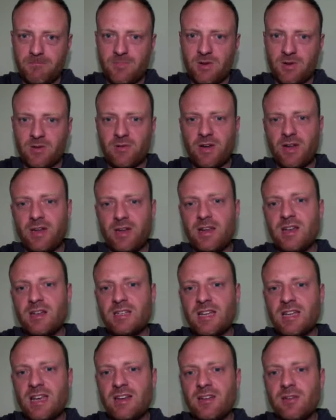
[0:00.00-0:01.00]
Great, now
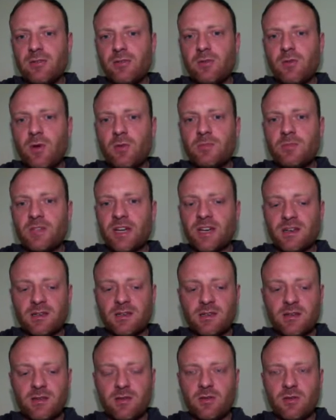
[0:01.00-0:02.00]
to add a new
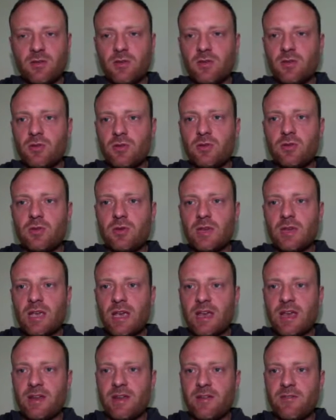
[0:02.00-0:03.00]
object, you
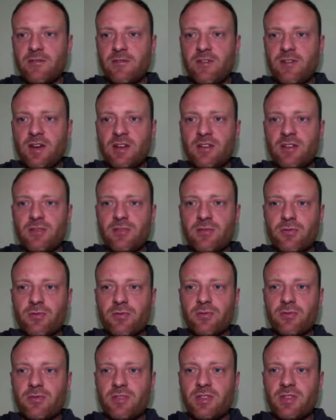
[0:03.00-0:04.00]
can find it
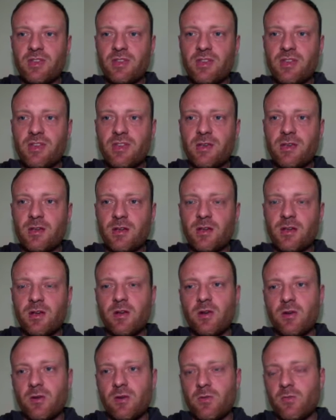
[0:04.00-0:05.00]
through the
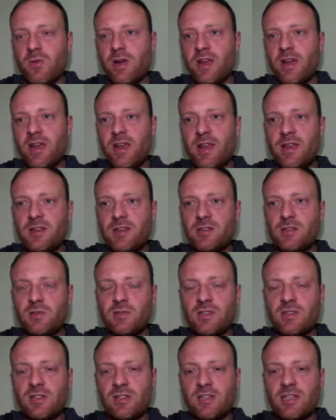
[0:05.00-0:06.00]
right-hand
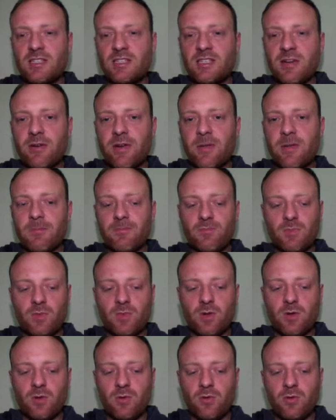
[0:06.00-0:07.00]
utilities area,
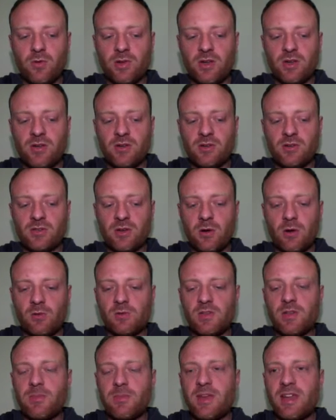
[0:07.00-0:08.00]
or you can use
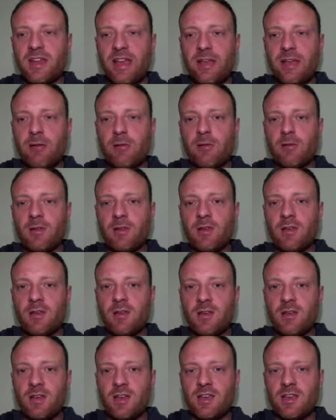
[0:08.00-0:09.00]
Alt Command L.
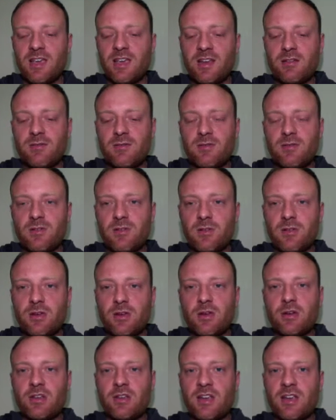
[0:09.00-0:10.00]
Again,
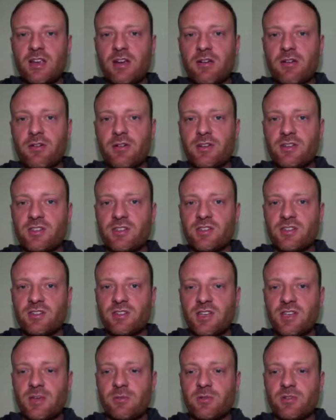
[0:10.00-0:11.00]
I'm going to encourage
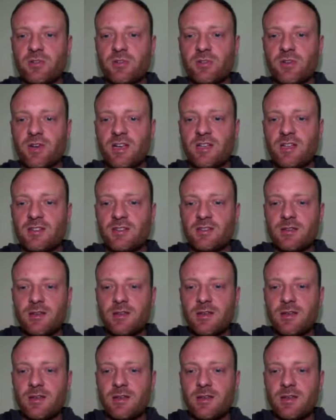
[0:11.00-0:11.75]
keyboard shortcuts.